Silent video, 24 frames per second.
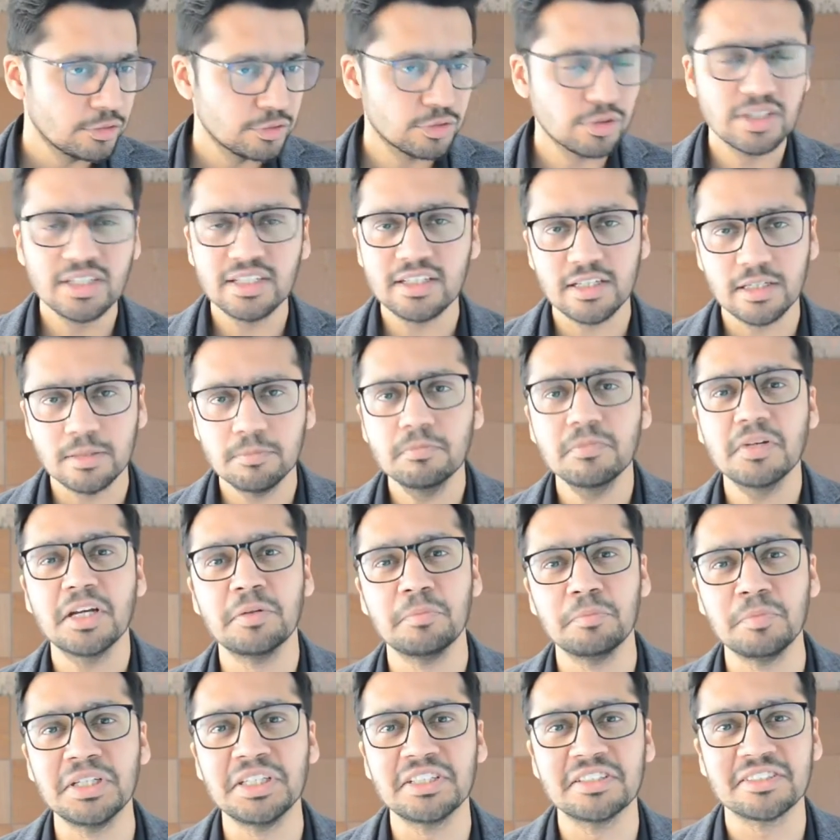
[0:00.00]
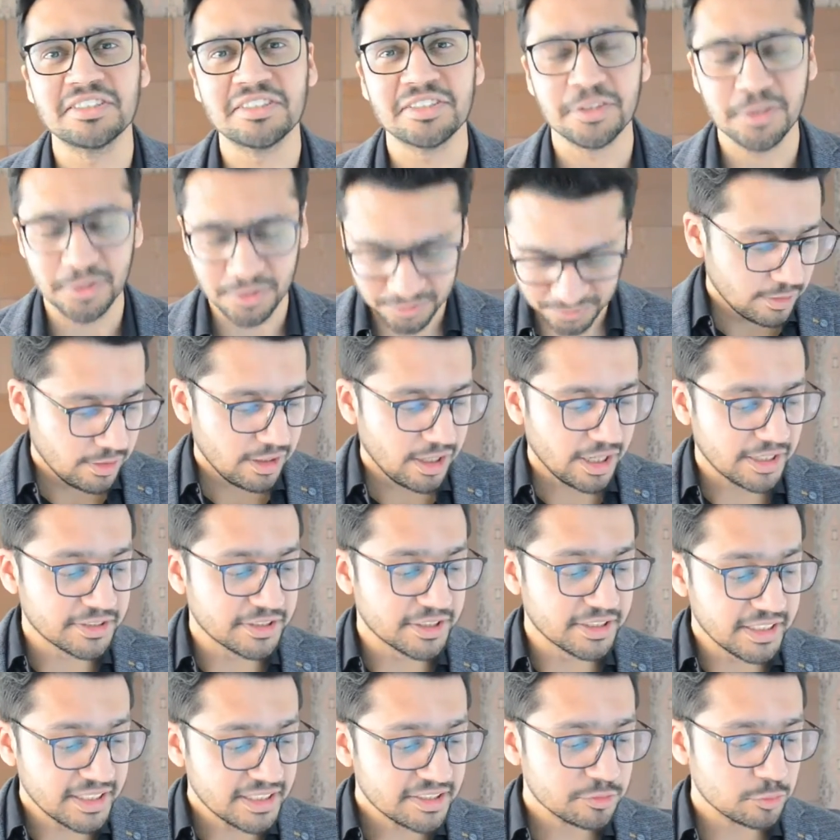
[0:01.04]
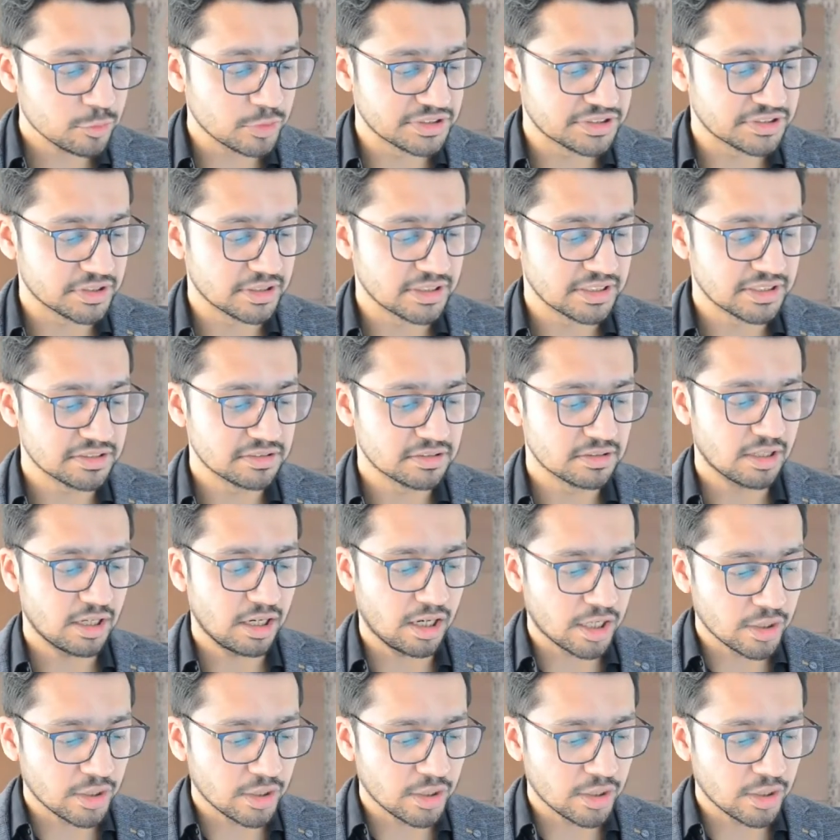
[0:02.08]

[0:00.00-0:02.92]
You can come and meet us here. And the next question is,